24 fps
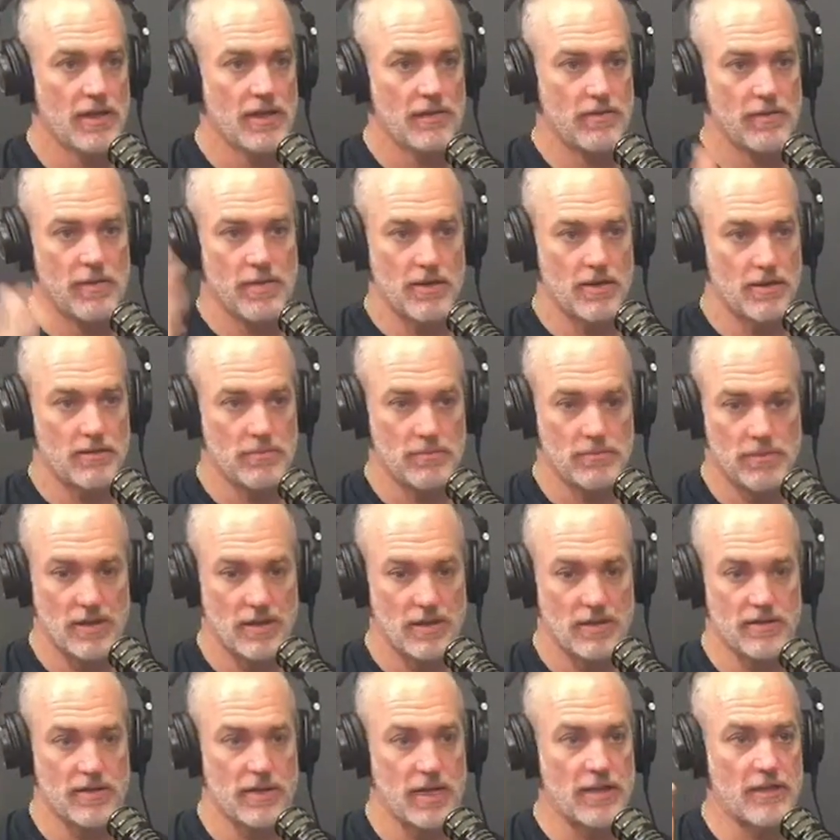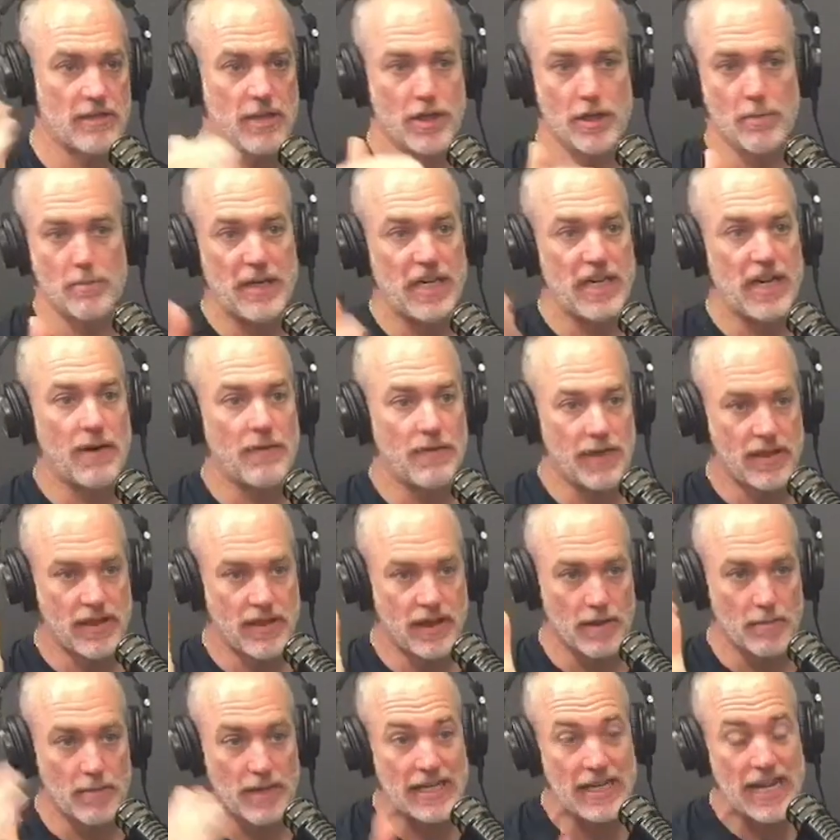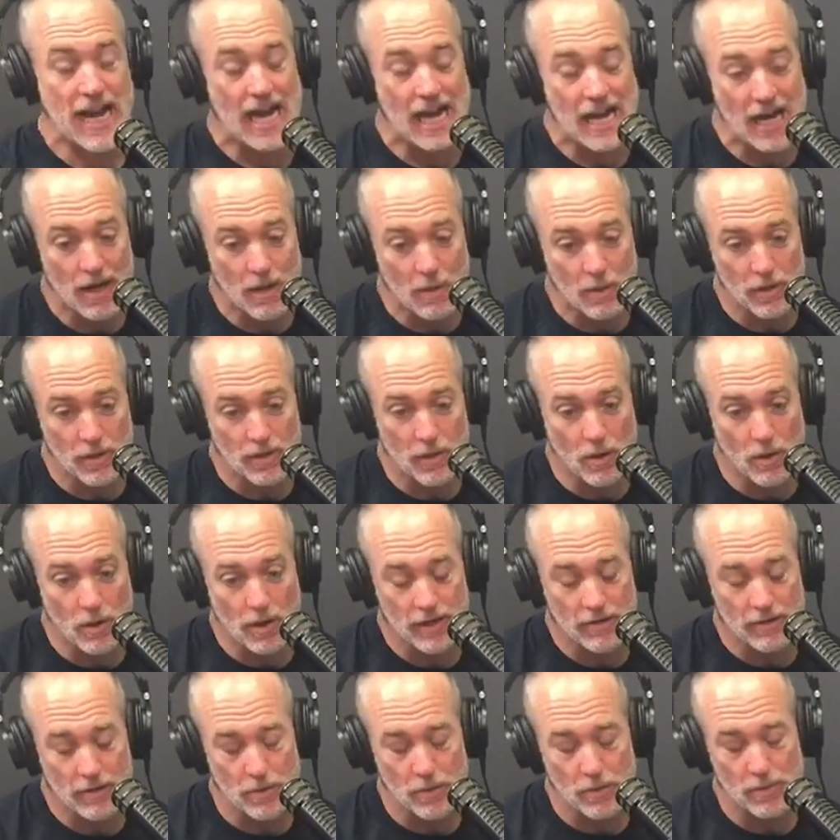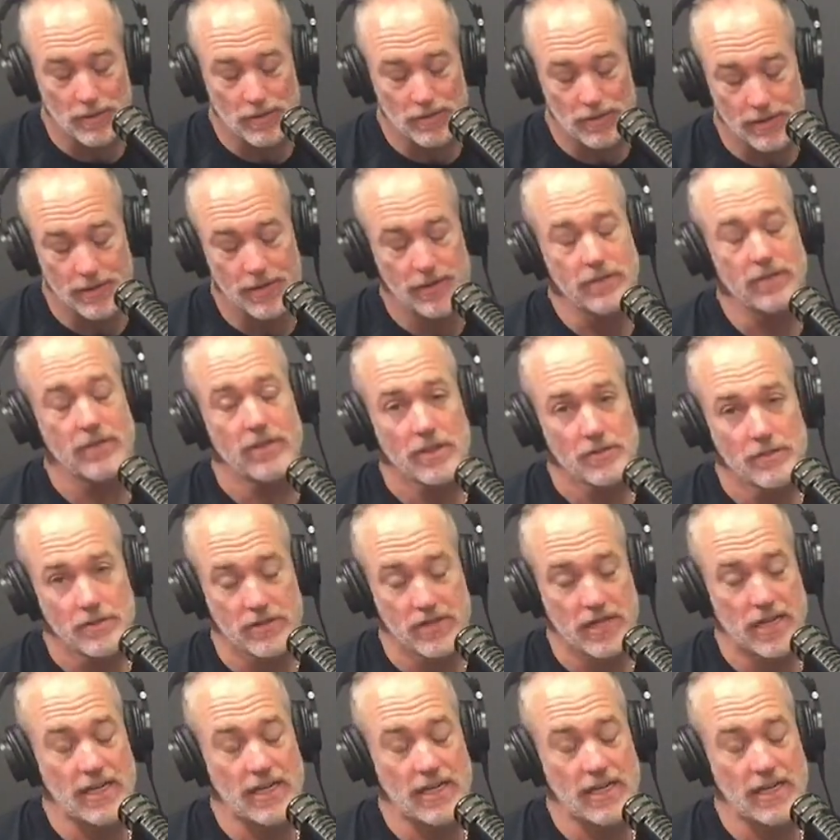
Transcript: it's going to beat everything. But now we're going, so this is interesting.